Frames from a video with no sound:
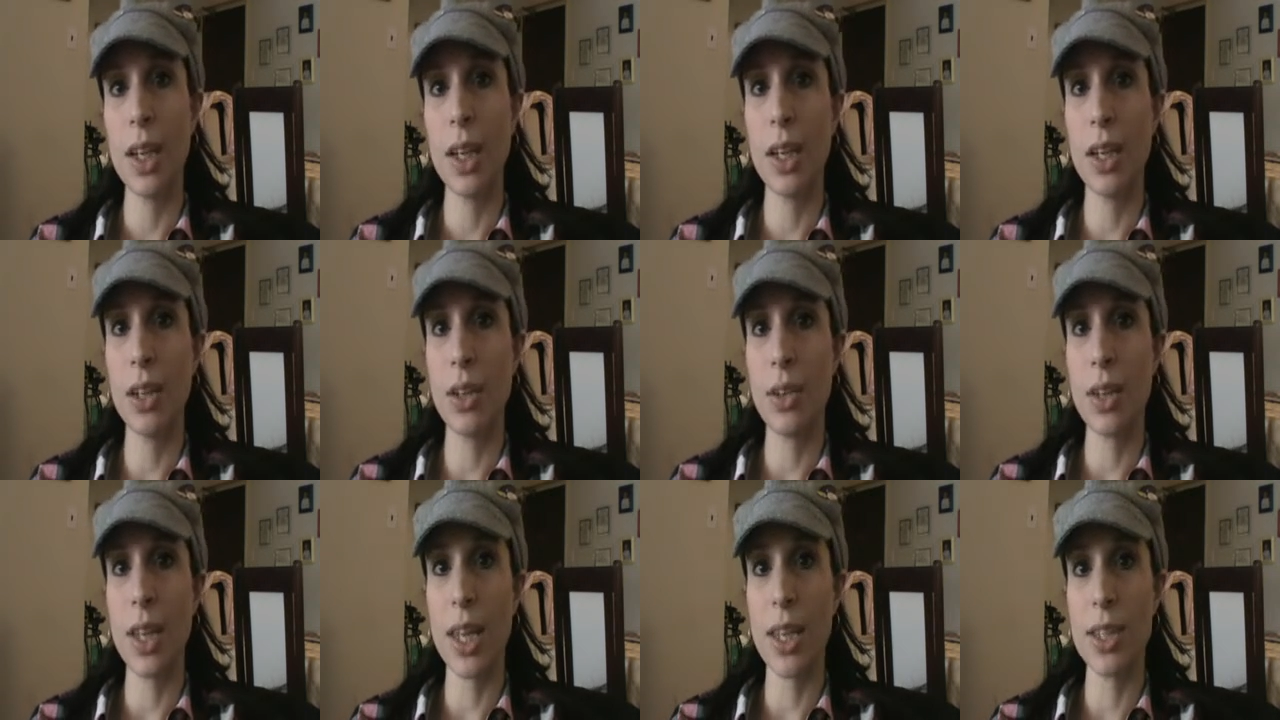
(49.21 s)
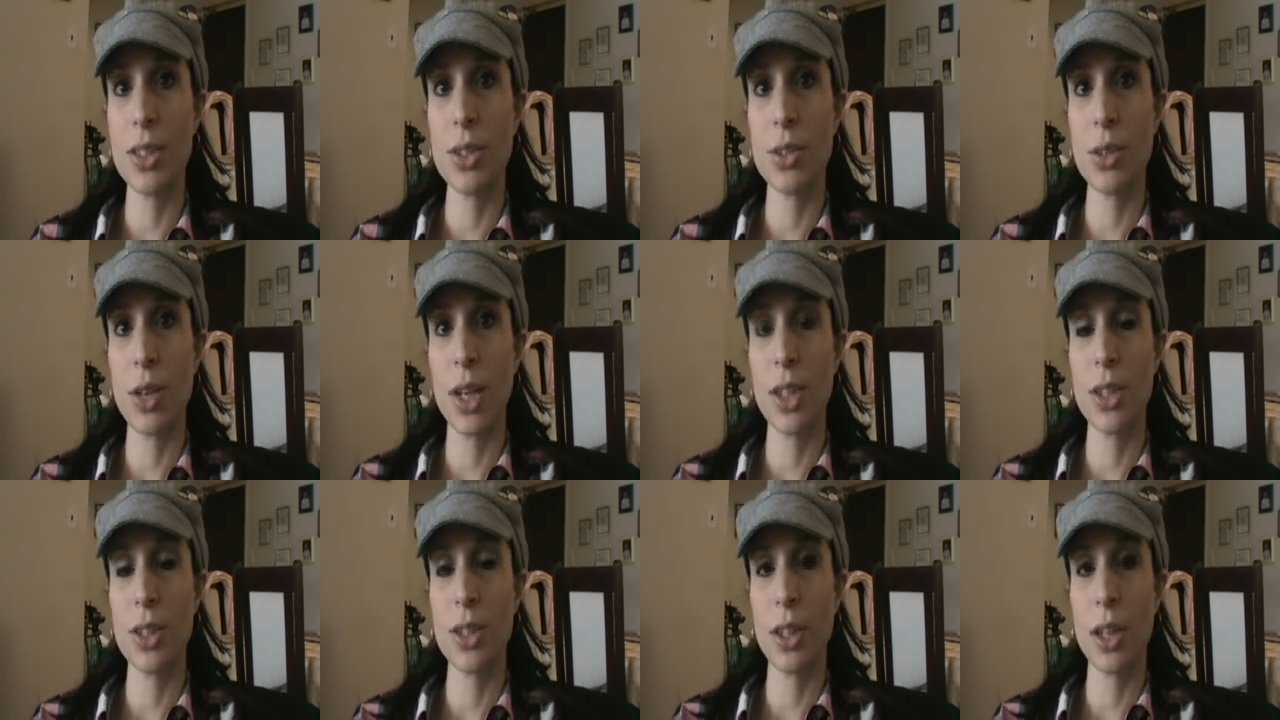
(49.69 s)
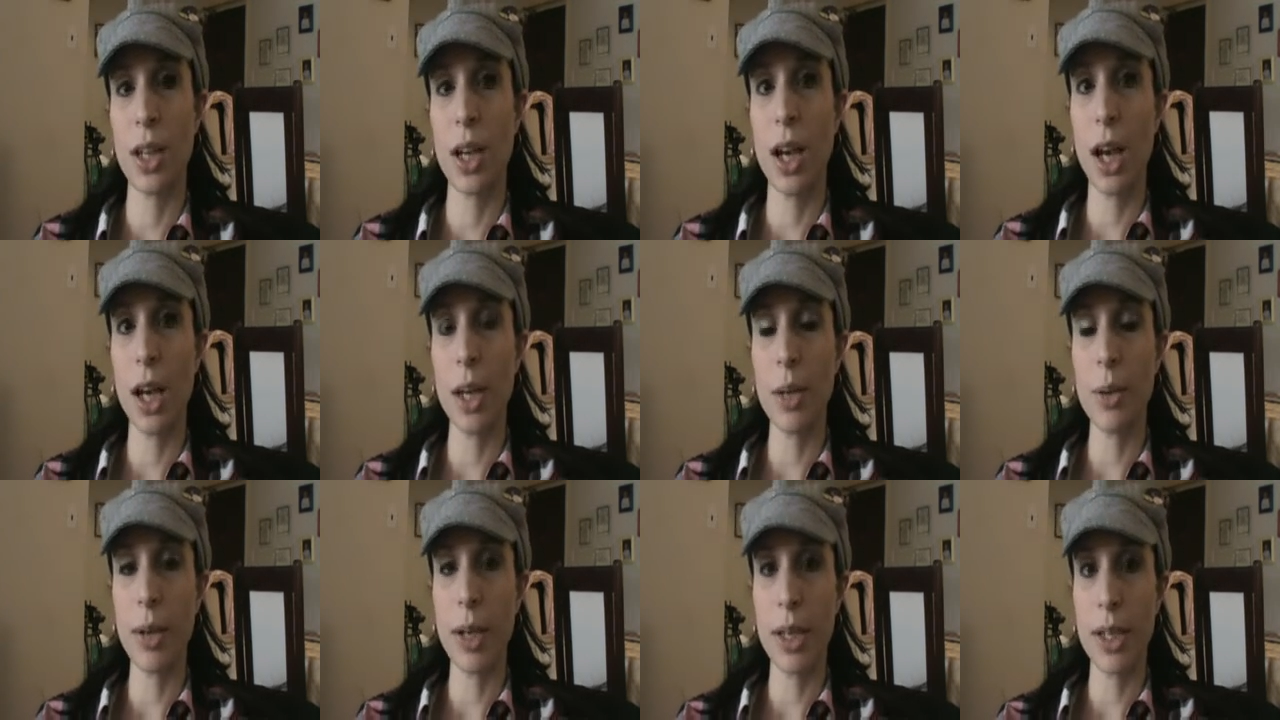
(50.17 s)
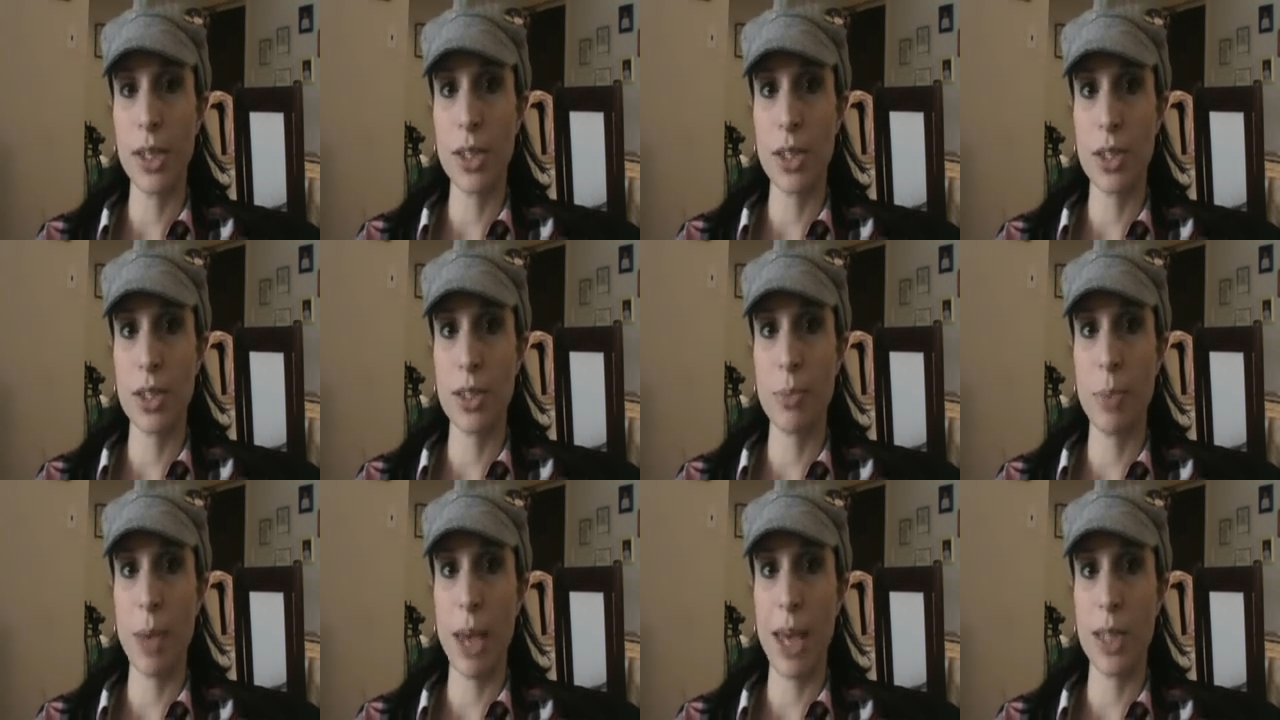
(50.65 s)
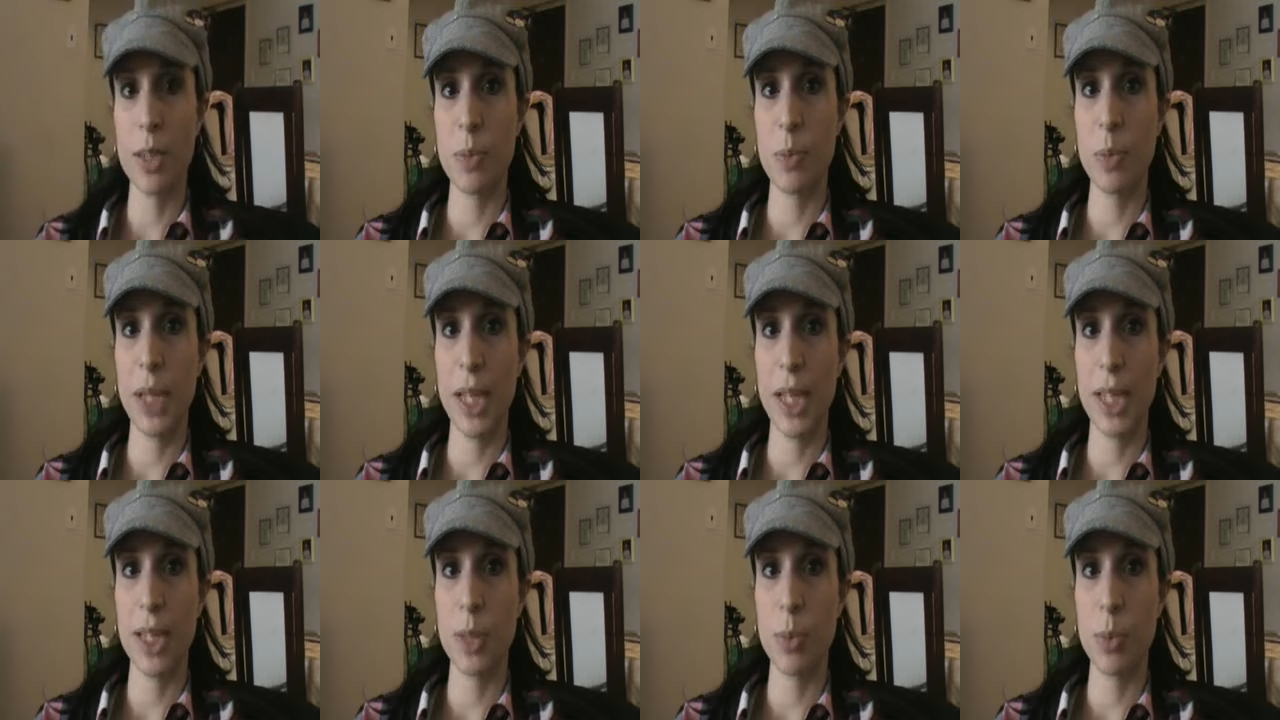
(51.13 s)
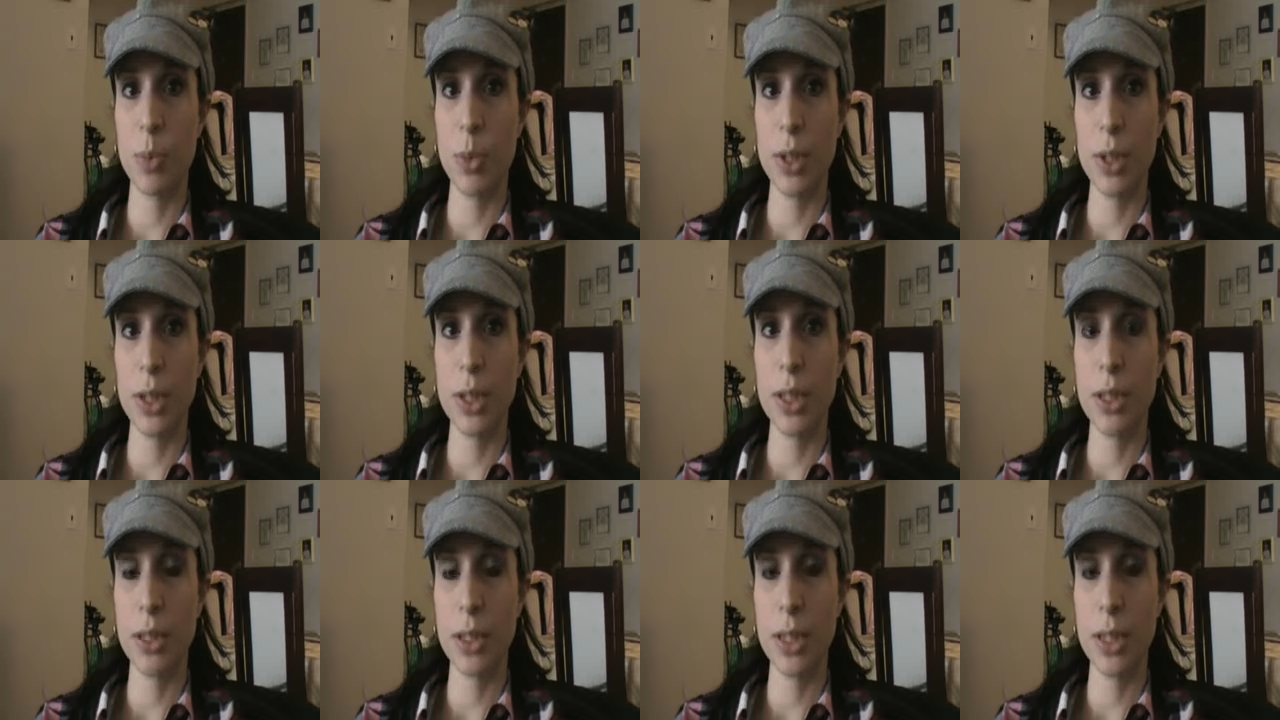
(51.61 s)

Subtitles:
You know, that stretch of the highway just past Plattsburgh